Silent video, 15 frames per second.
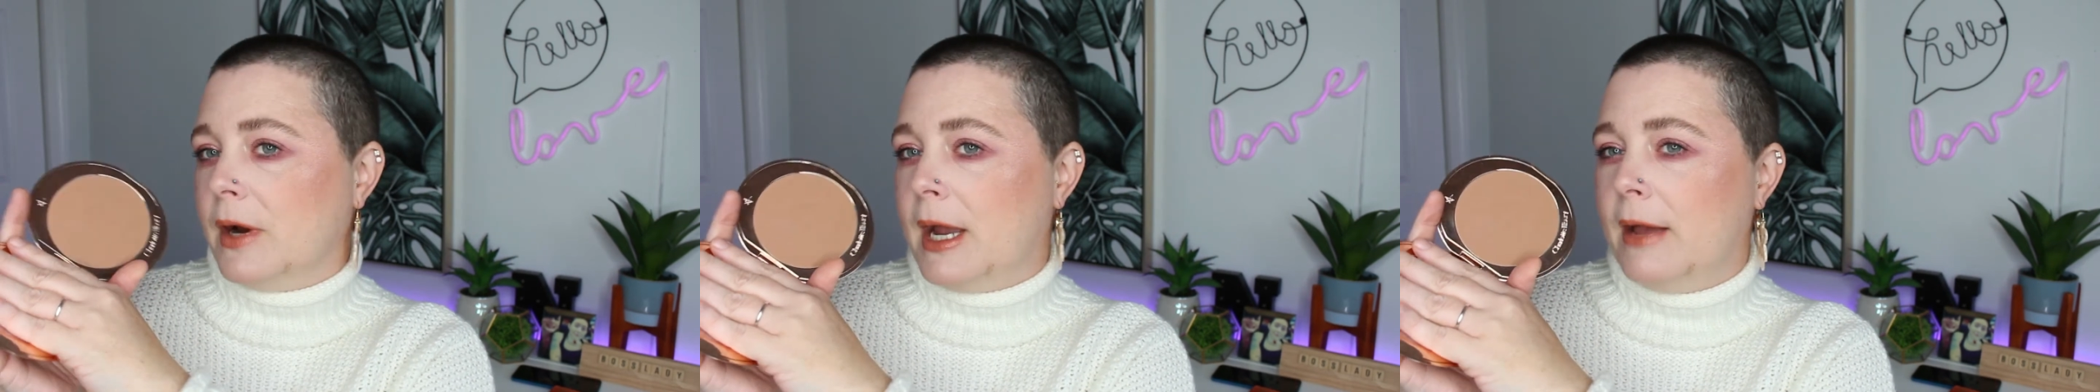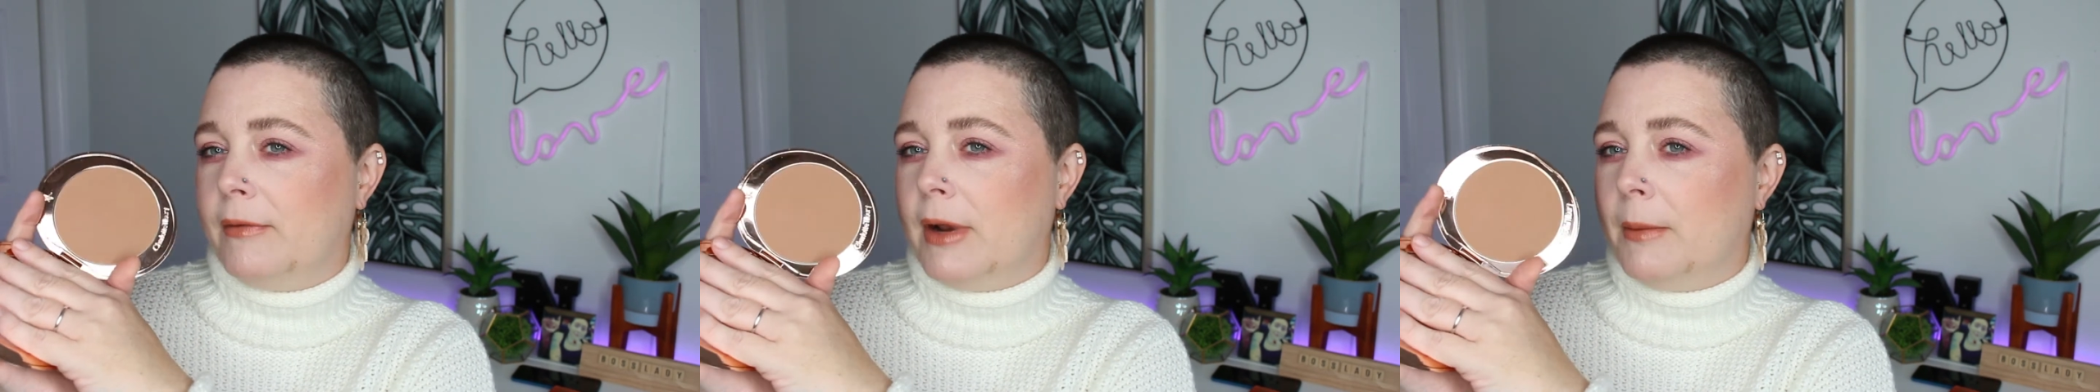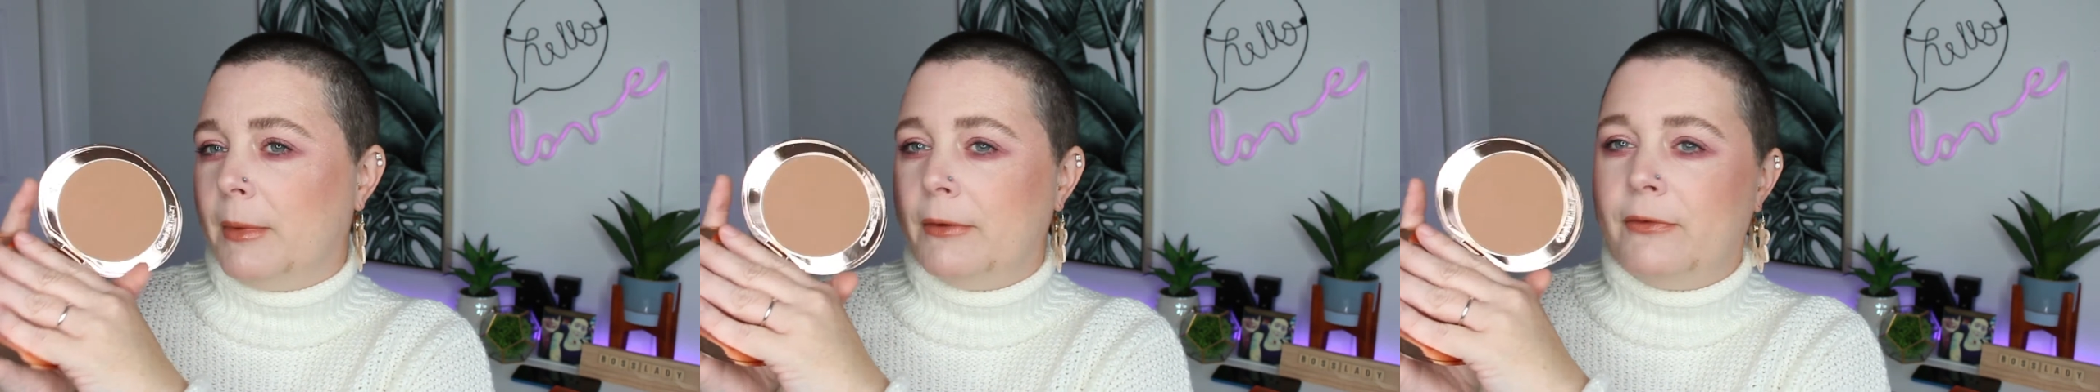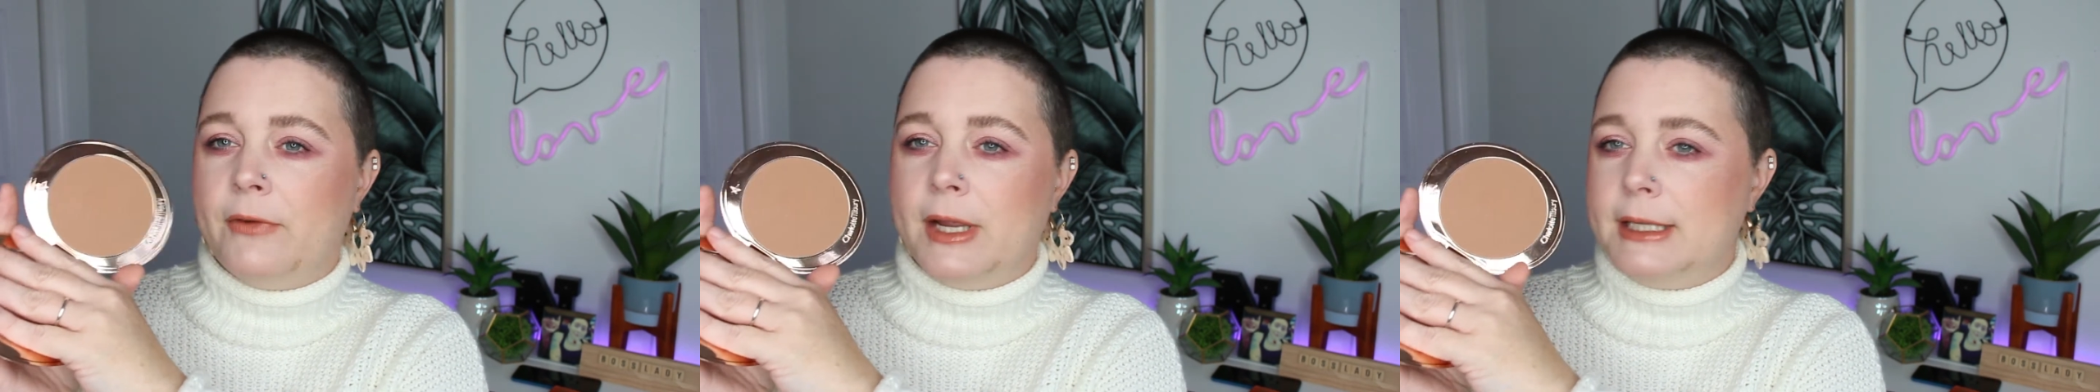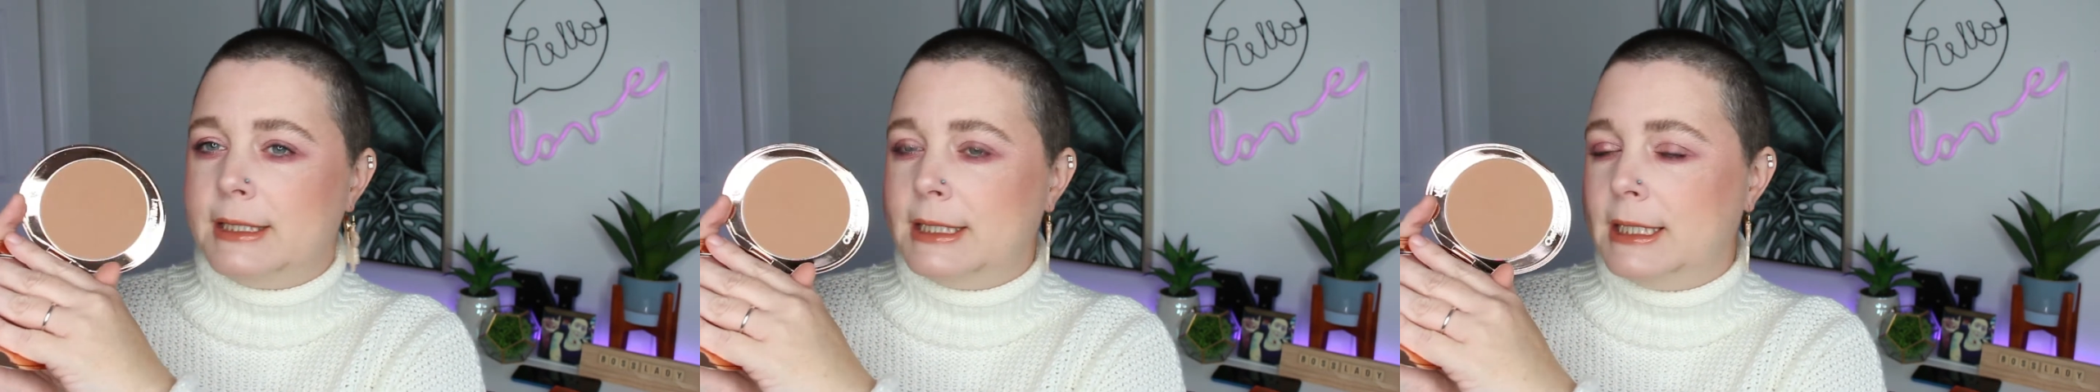I have it on my
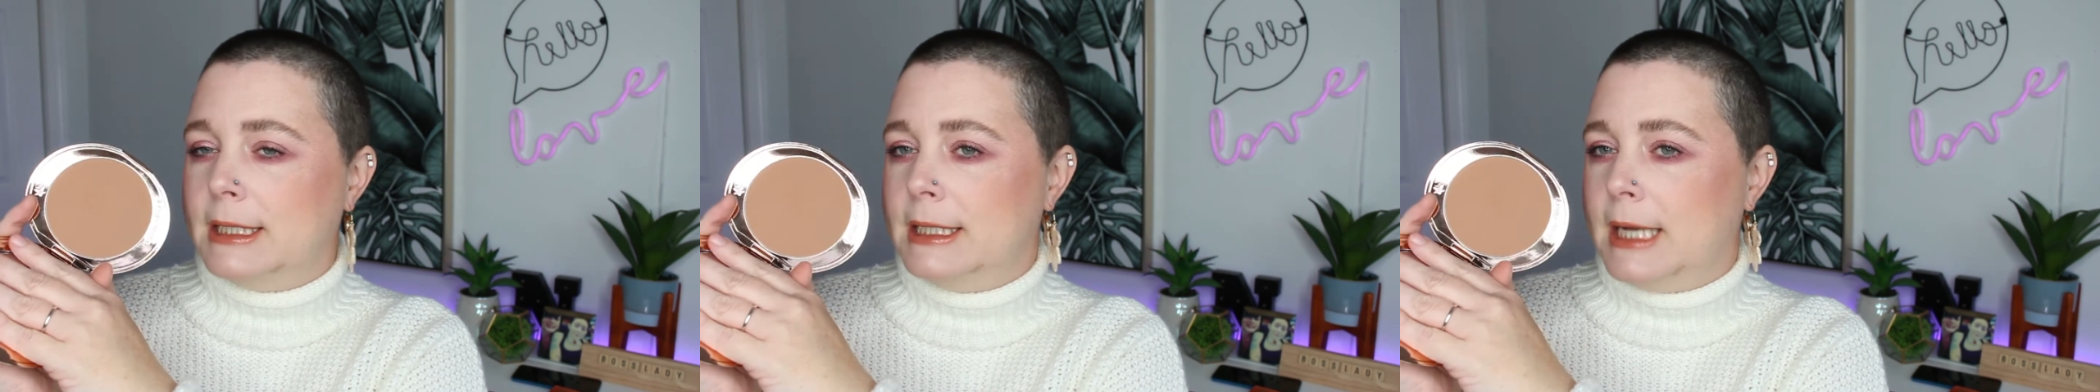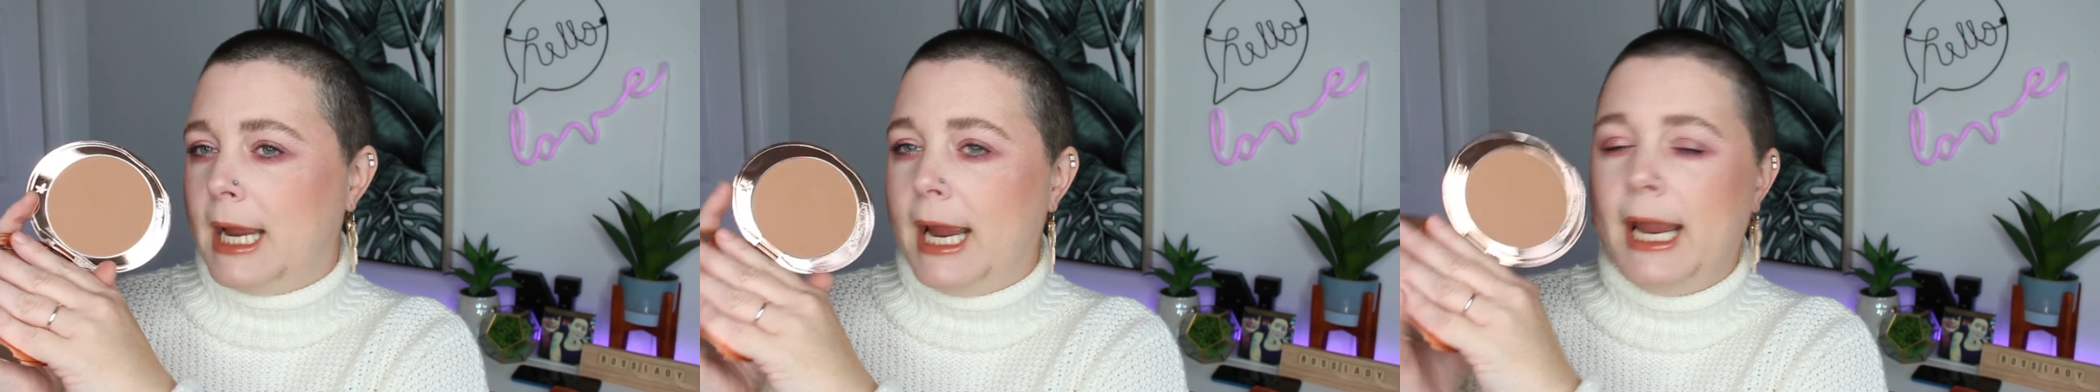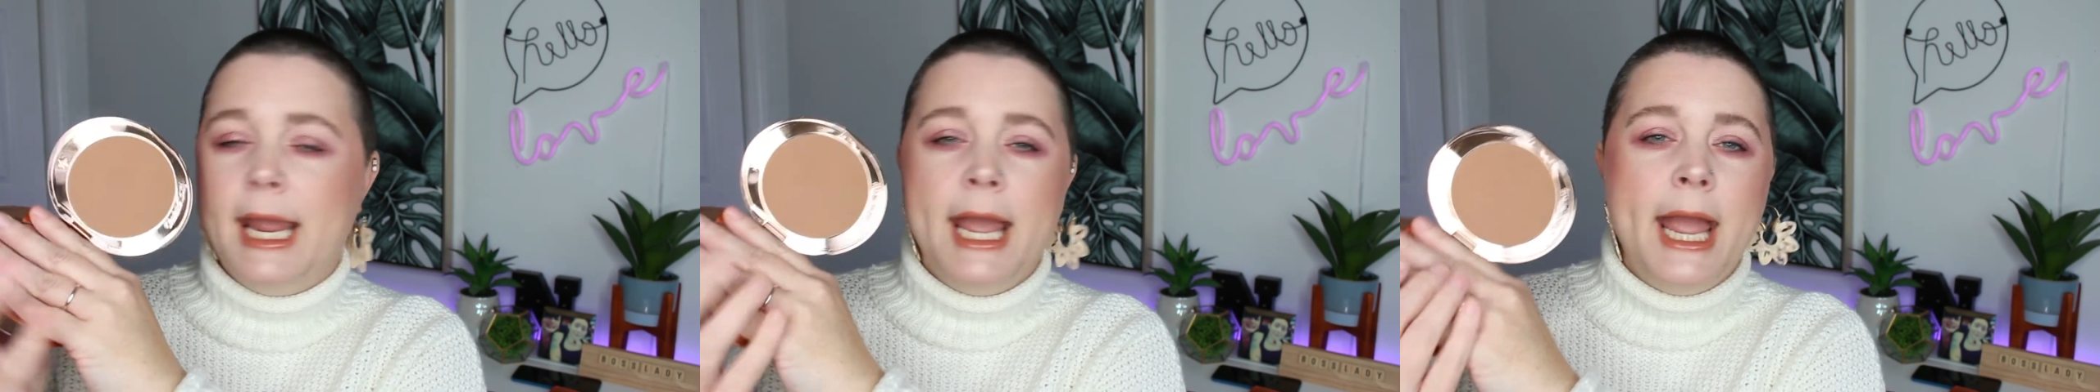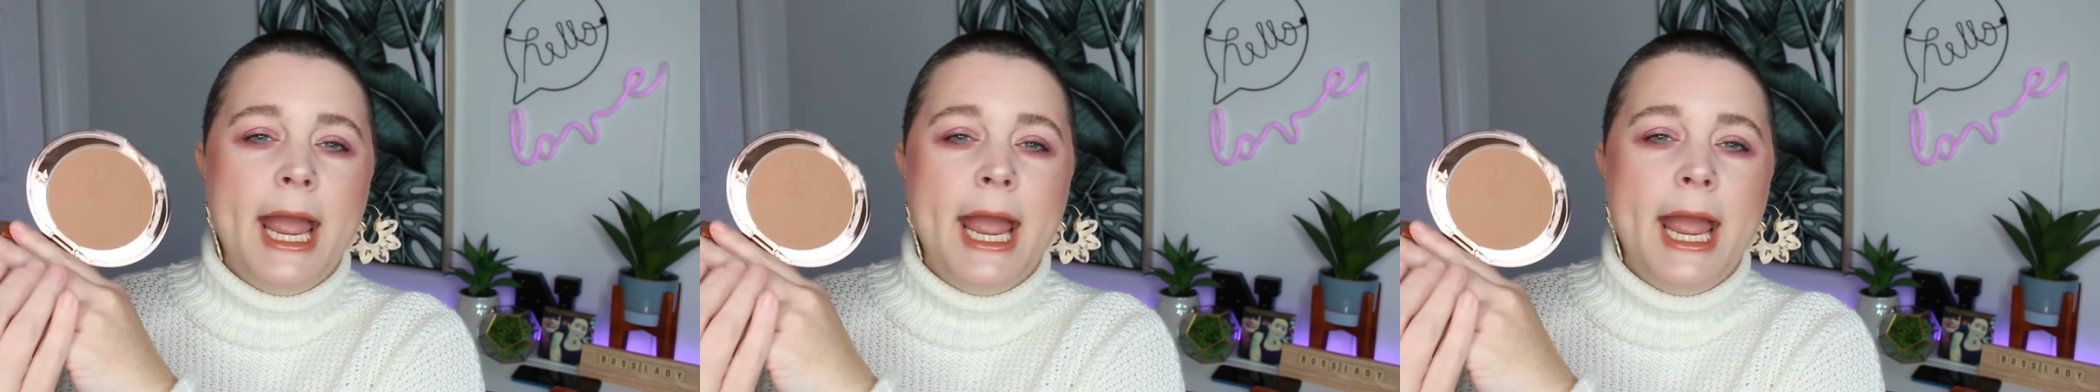face today